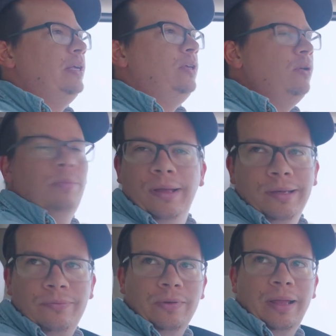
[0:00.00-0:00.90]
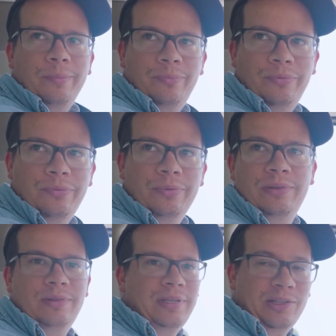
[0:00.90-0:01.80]
you could probably get for like
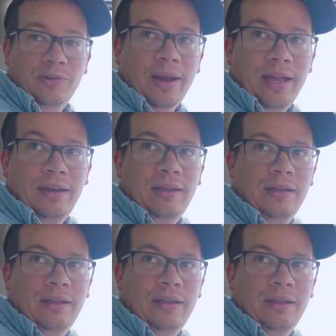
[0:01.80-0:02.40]
6 grand.